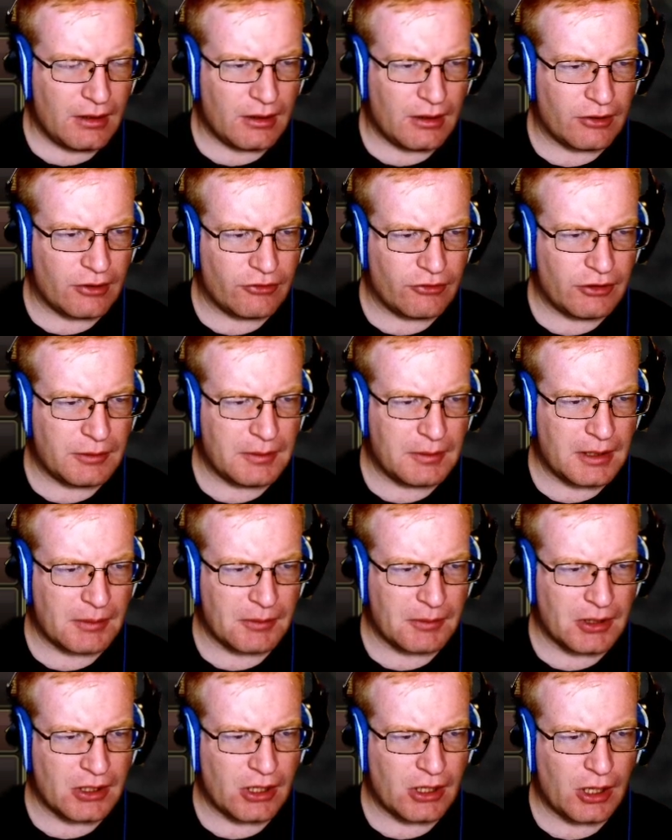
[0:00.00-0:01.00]
She could become a
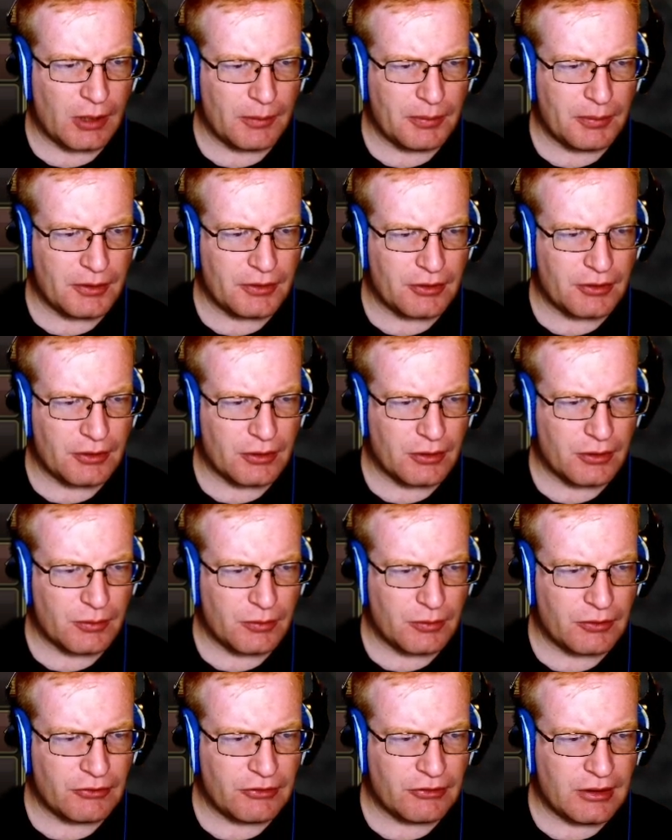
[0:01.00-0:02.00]
carpenter,
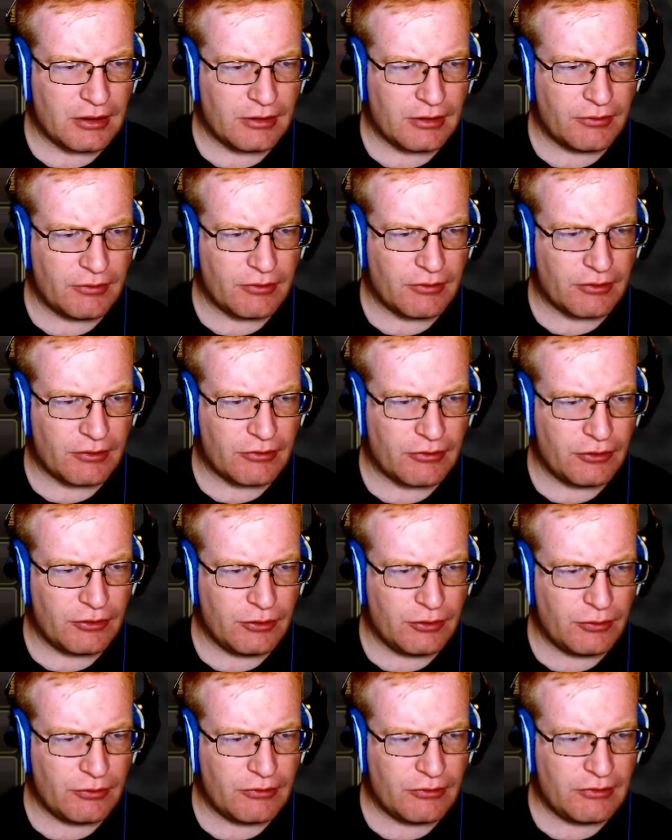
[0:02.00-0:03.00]
which gives us
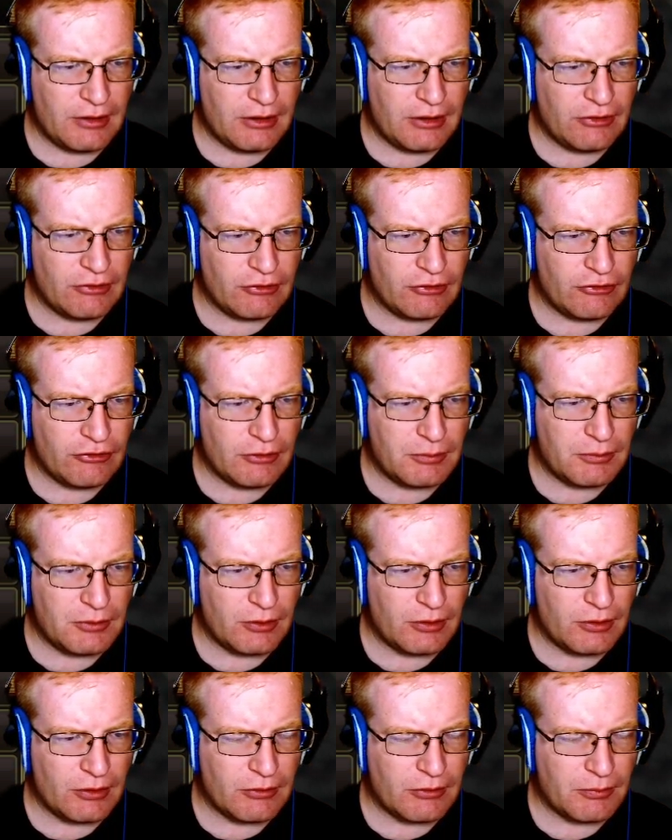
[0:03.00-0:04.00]
new siege and ship
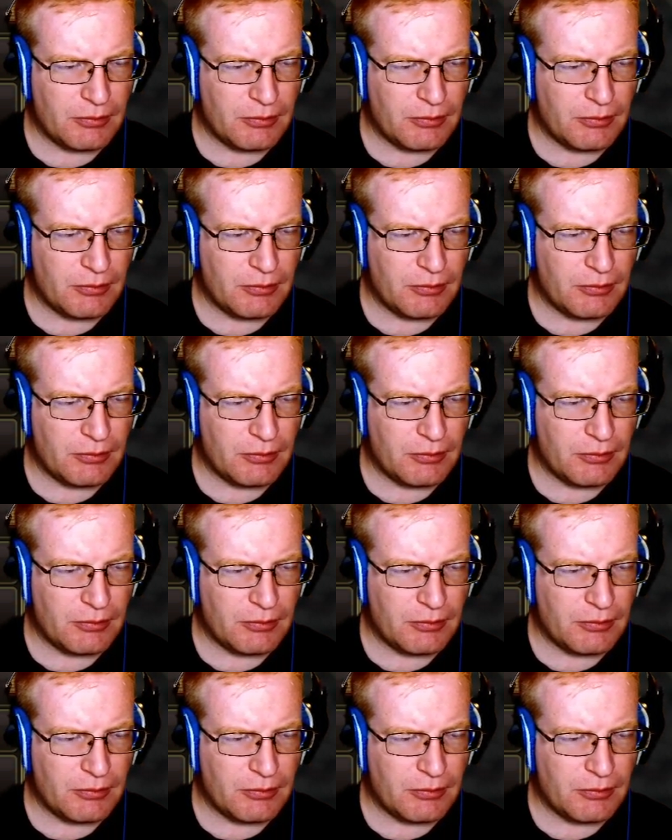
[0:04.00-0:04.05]
units